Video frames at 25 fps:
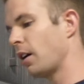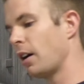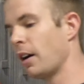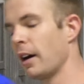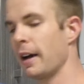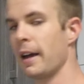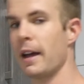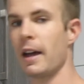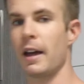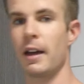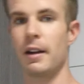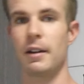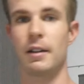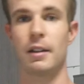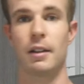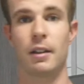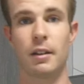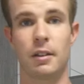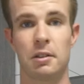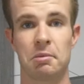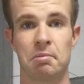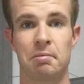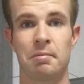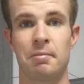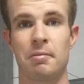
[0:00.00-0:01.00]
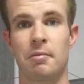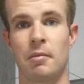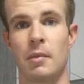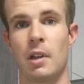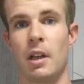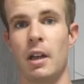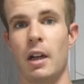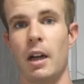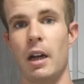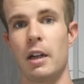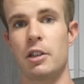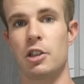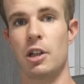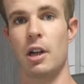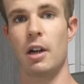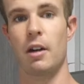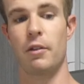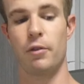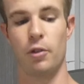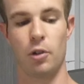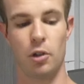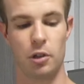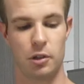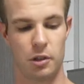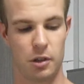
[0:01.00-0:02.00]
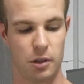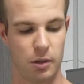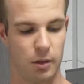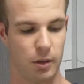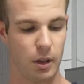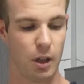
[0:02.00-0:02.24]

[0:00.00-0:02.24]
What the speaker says: I had a jar of oats.